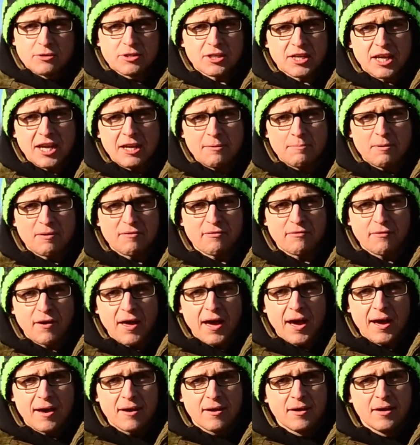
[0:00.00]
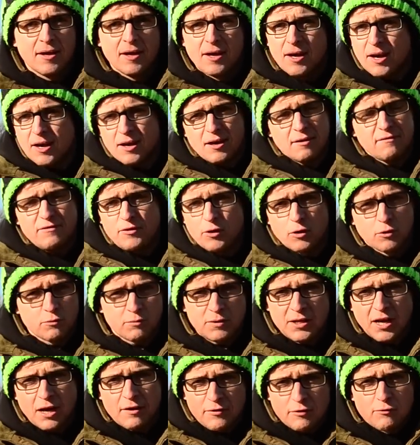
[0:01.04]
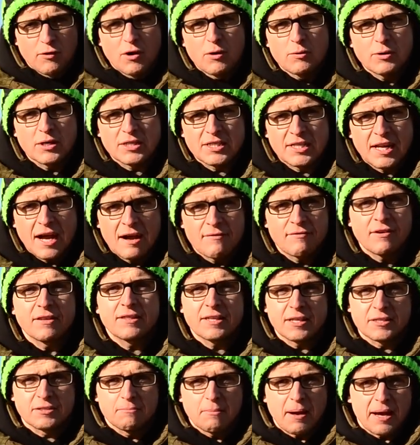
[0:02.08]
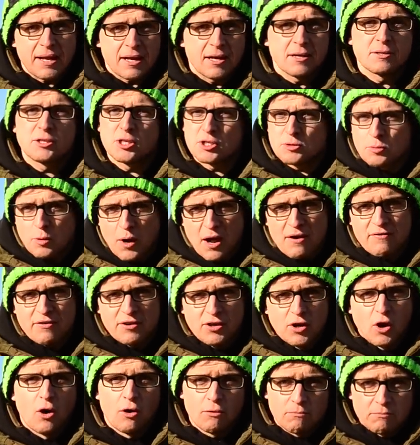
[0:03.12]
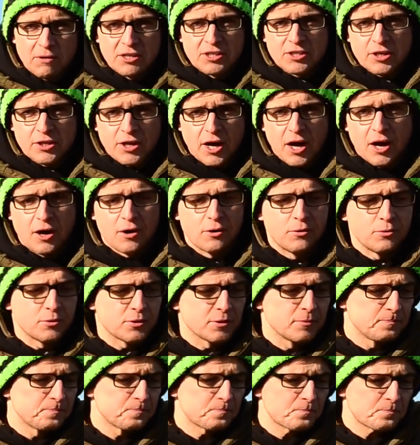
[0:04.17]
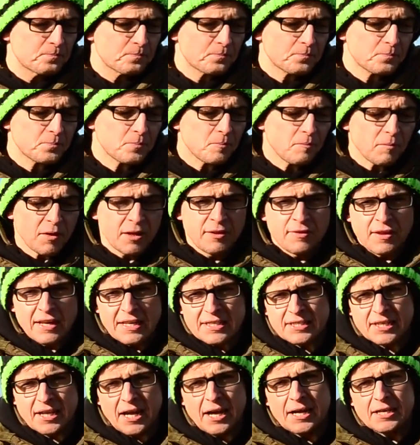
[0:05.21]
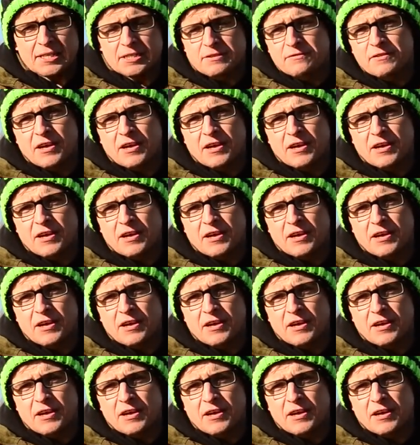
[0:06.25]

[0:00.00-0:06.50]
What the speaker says: to keep it flat. If your reel doesn't have that, doesn't matter, just whatever knot is going to hold. Then it's a case of